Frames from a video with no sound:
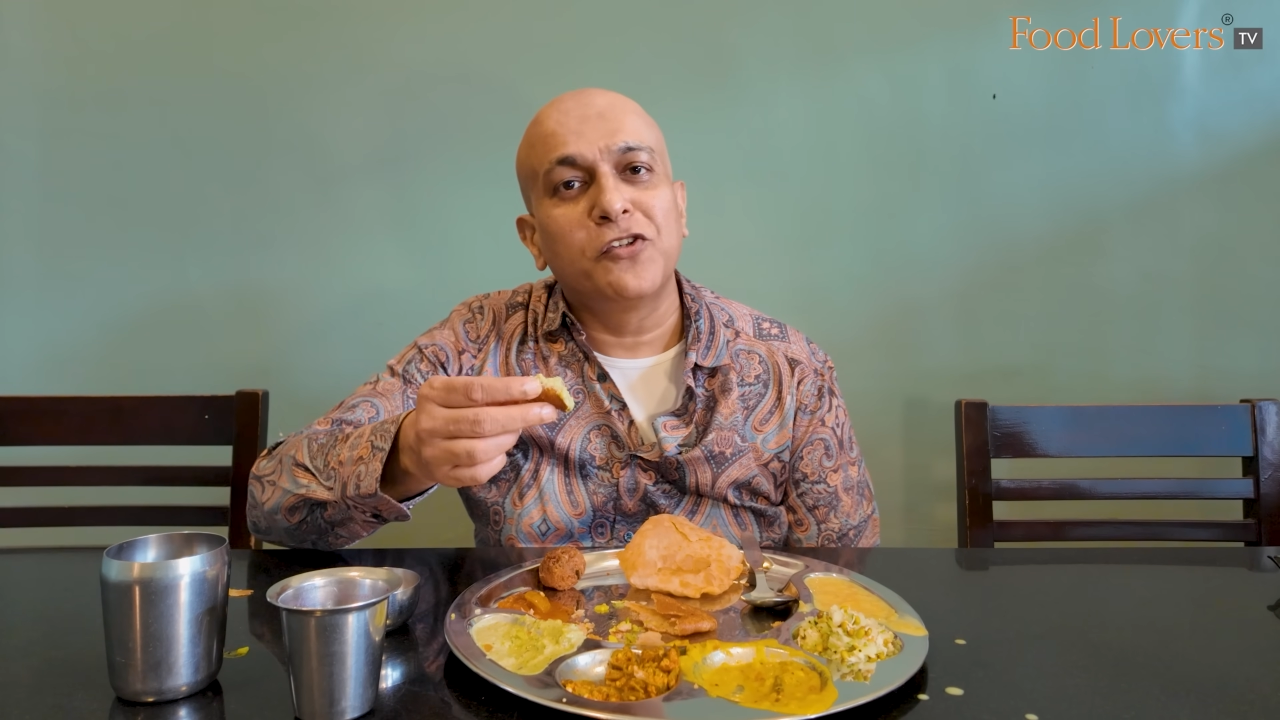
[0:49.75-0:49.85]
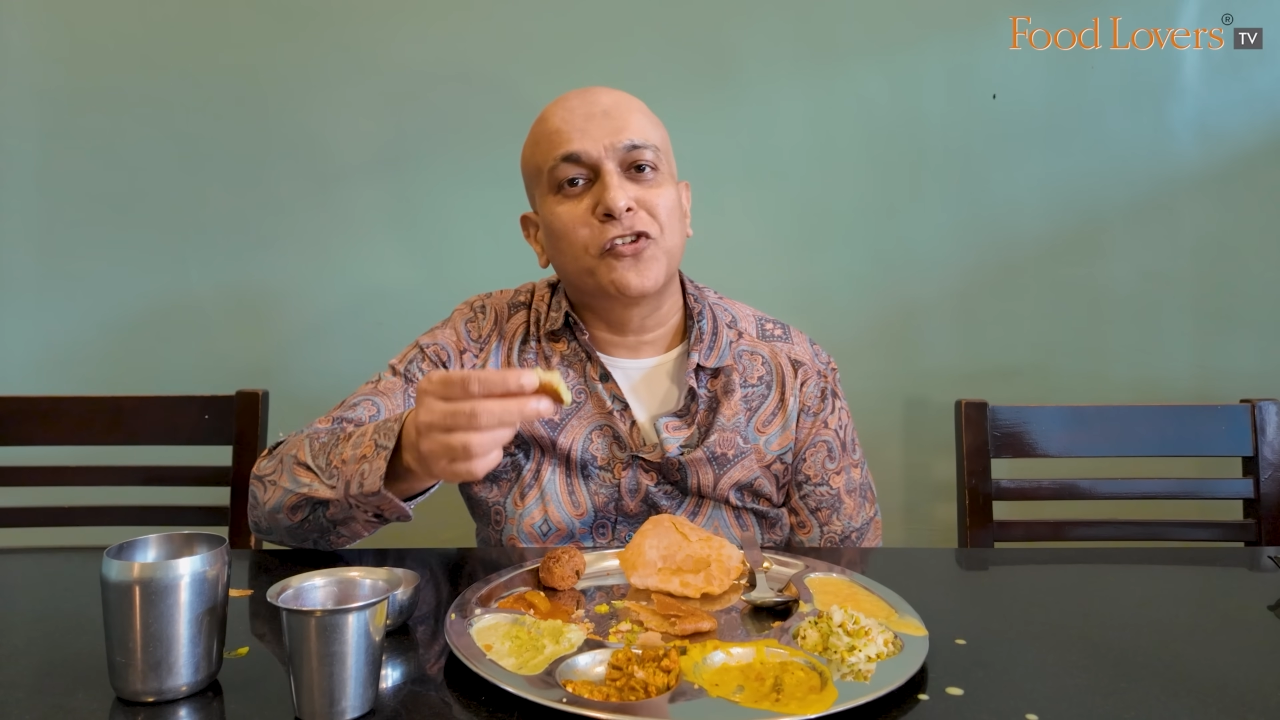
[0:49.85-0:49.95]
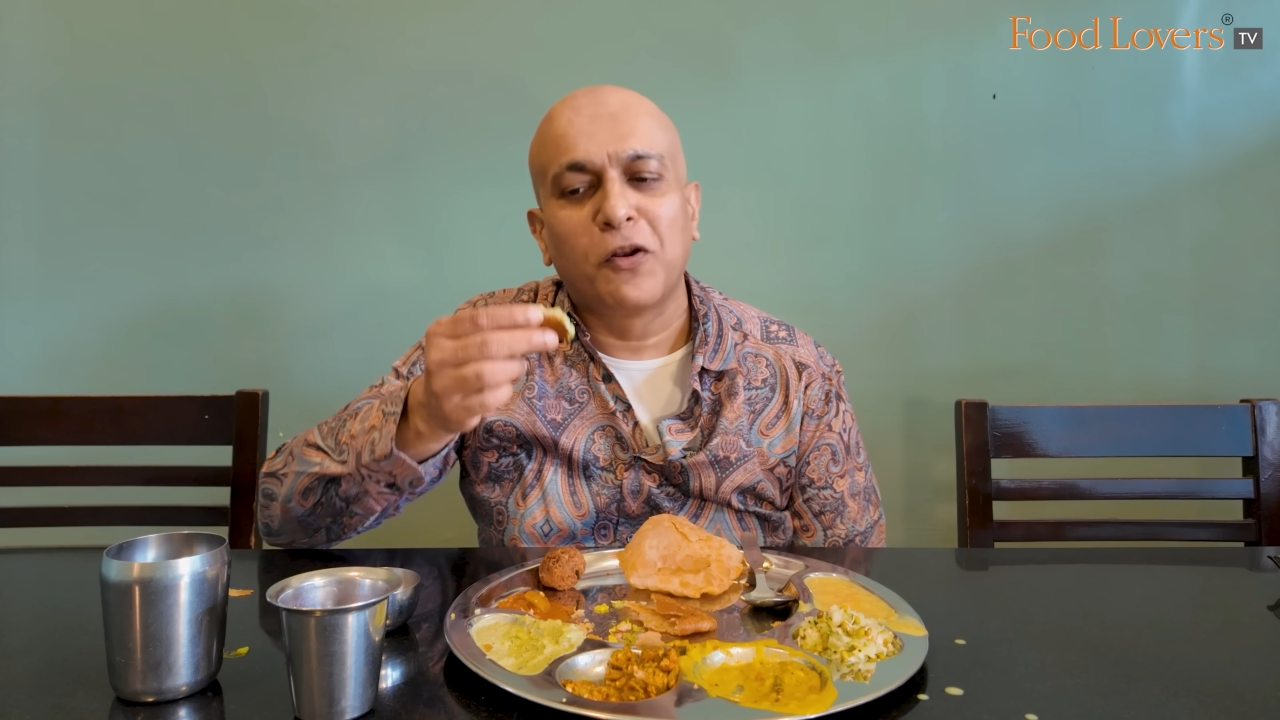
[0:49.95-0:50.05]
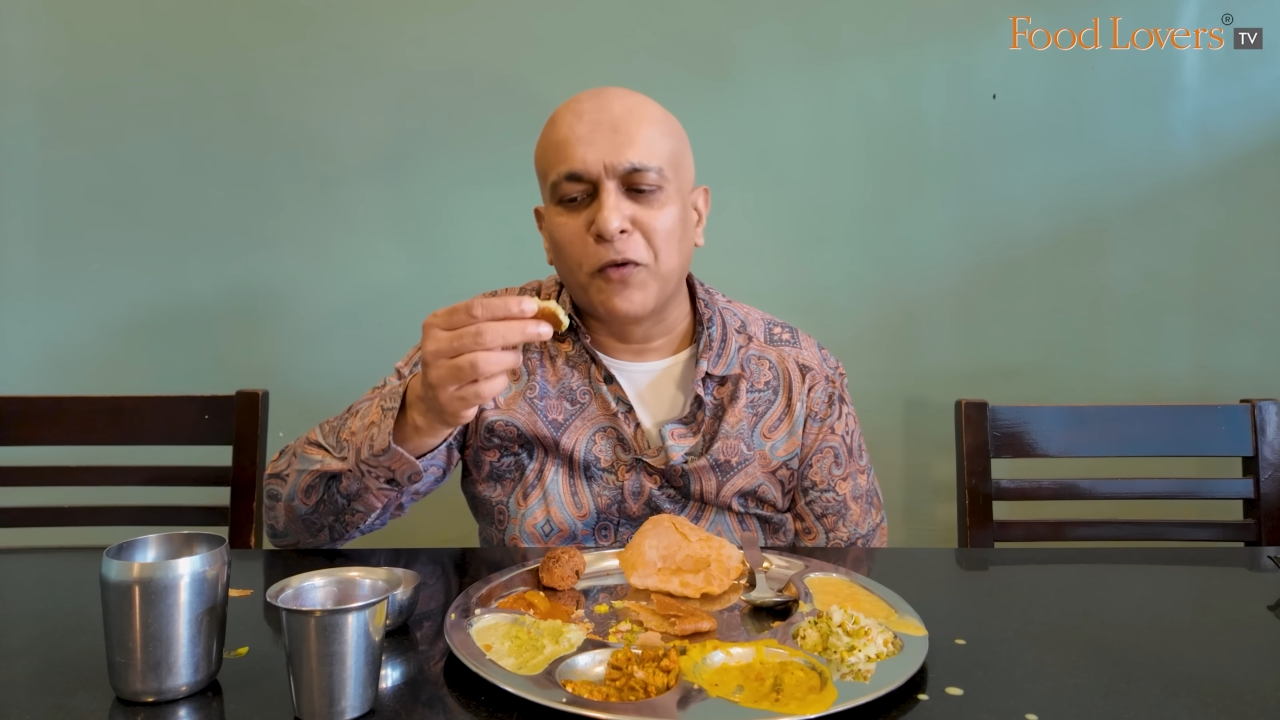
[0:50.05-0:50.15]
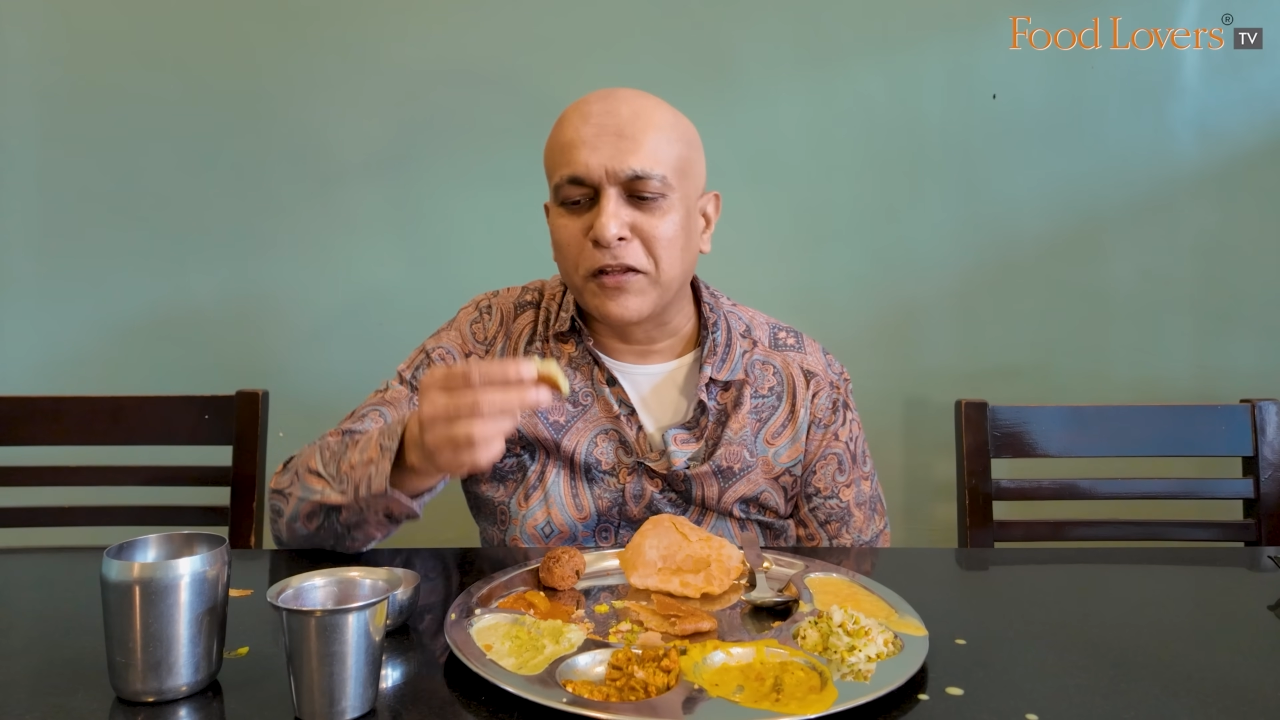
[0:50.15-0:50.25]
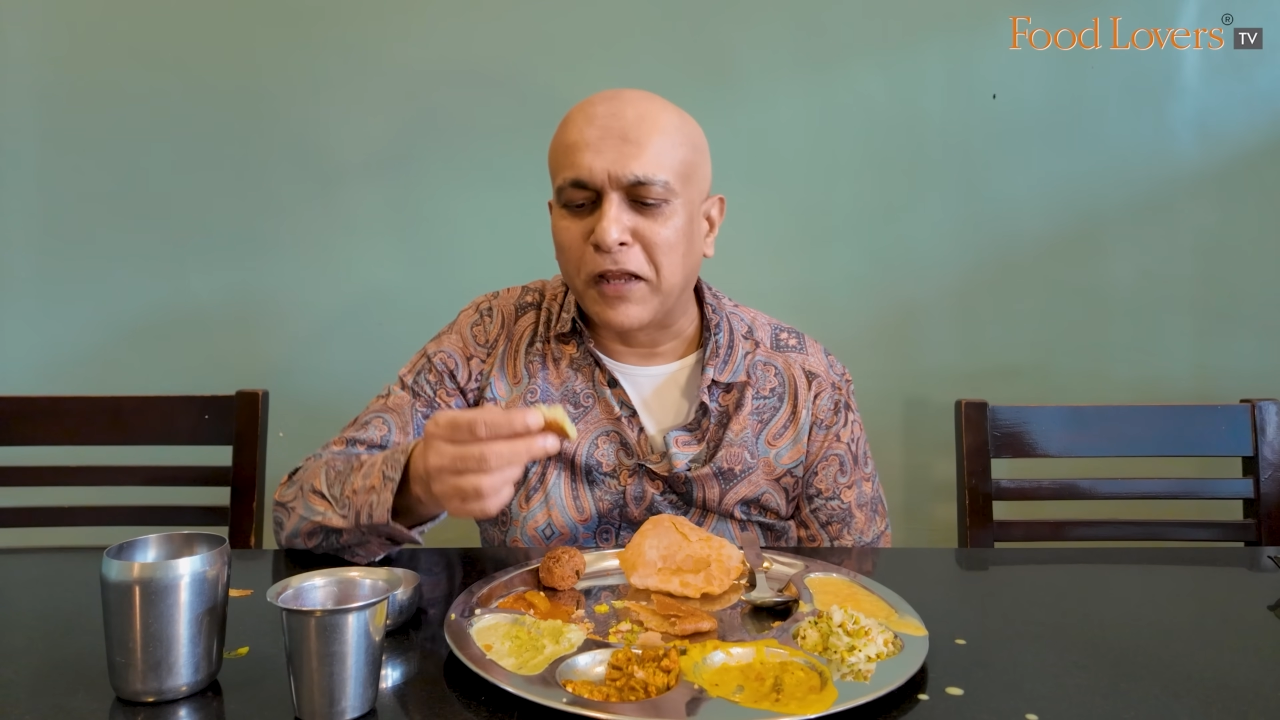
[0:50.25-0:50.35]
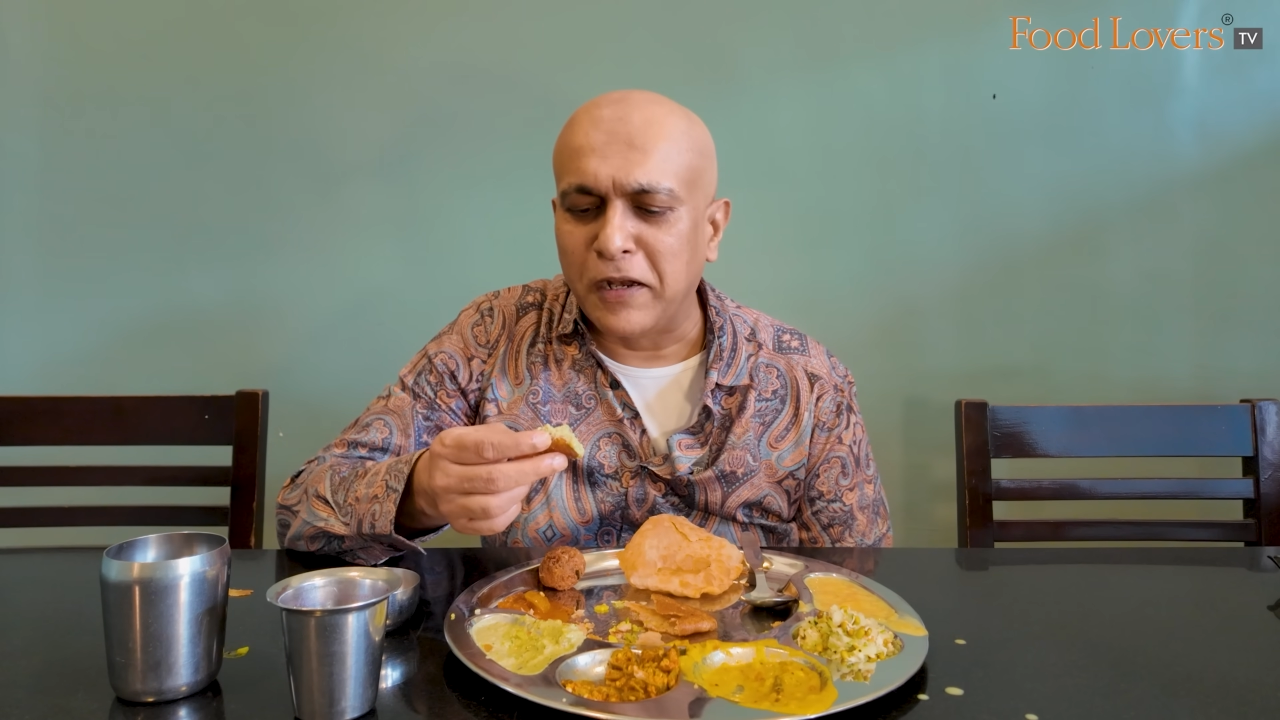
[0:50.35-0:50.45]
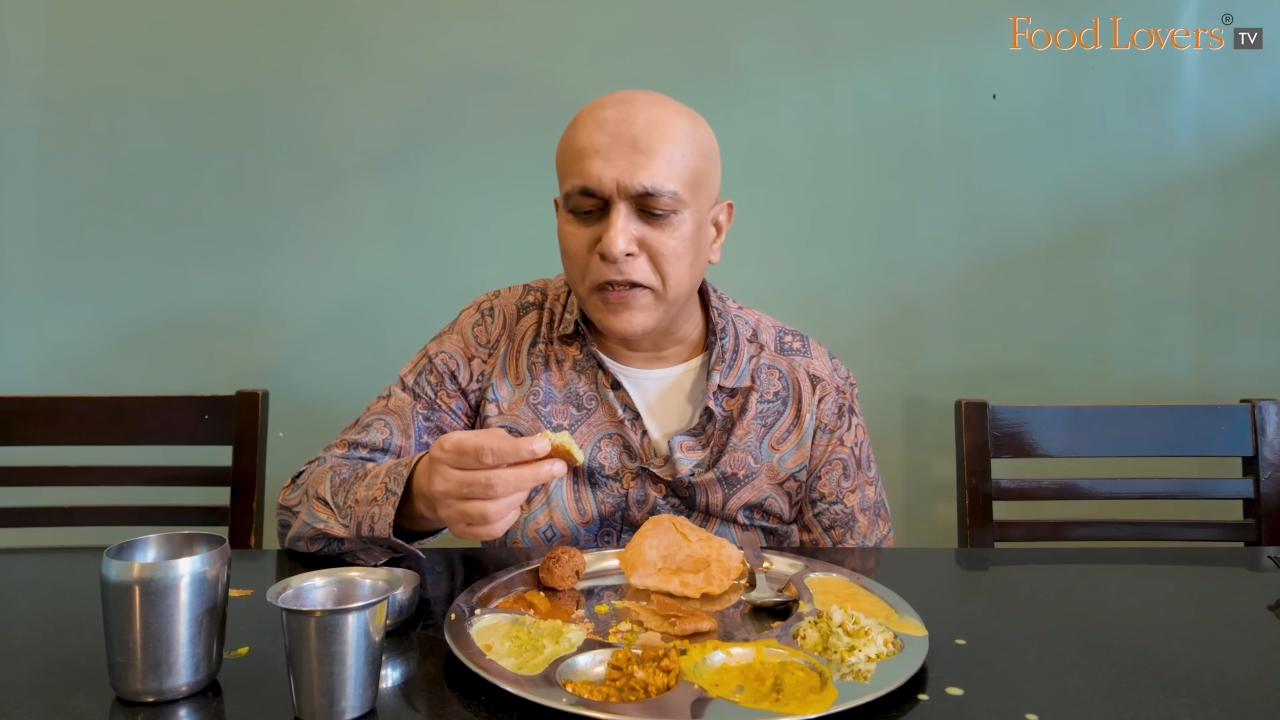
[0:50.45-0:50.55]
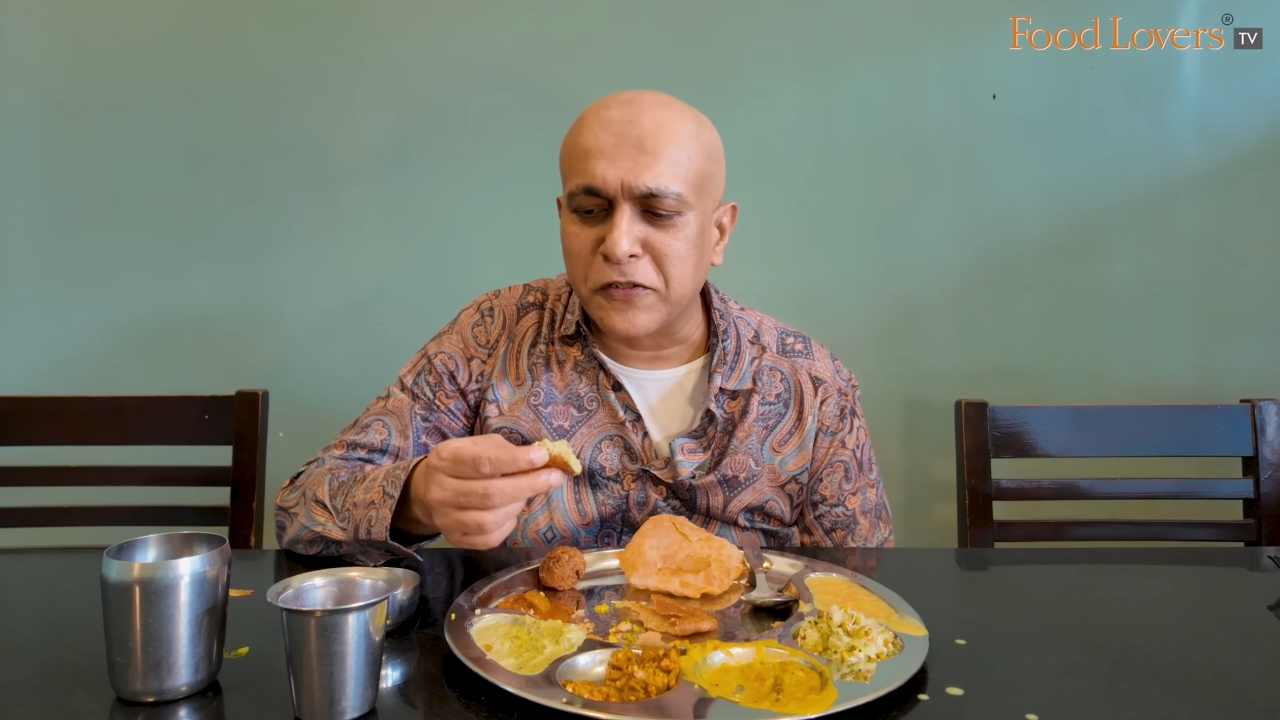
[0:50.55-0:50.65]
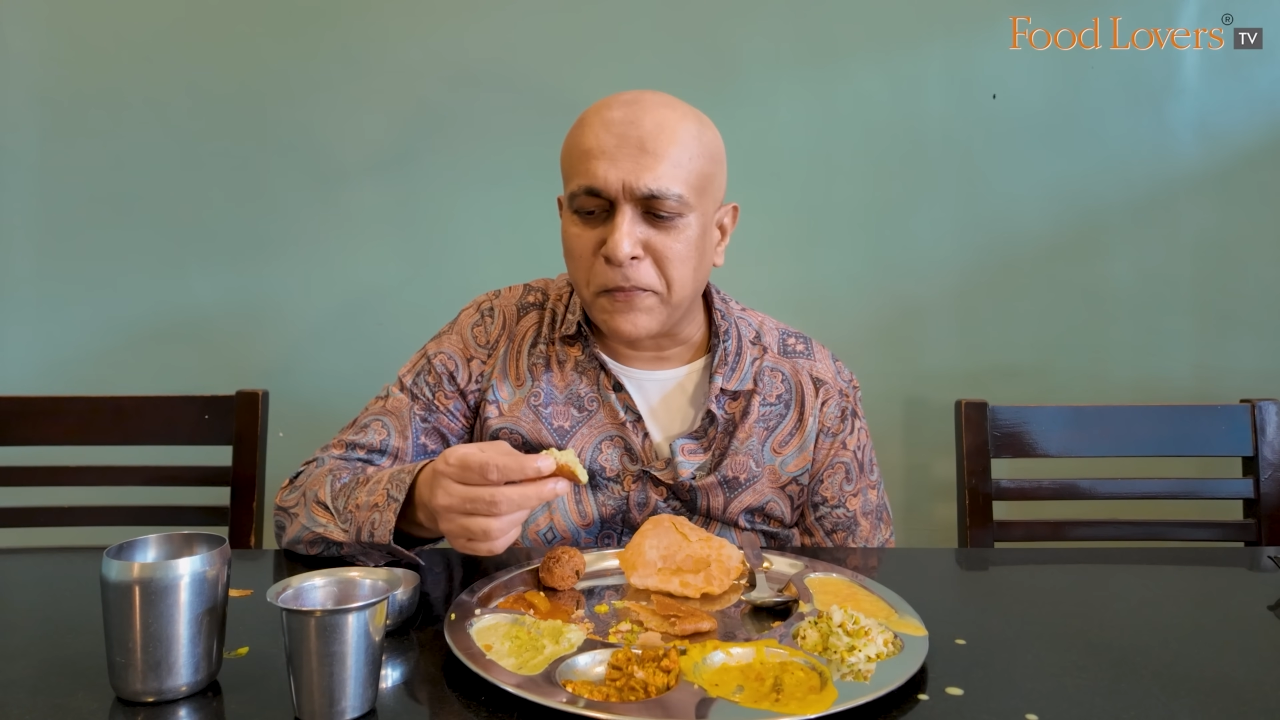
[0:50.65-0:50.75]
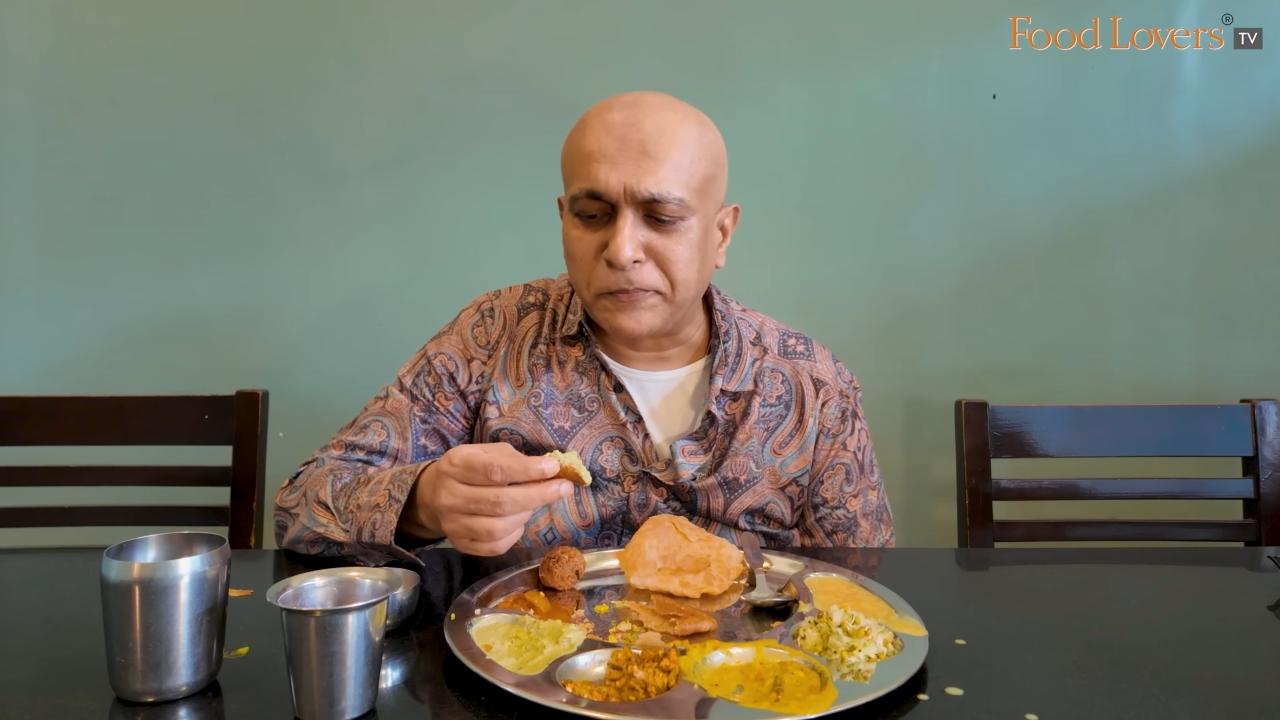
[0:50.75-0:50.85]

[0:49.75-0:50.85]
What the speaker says: in silver thalis.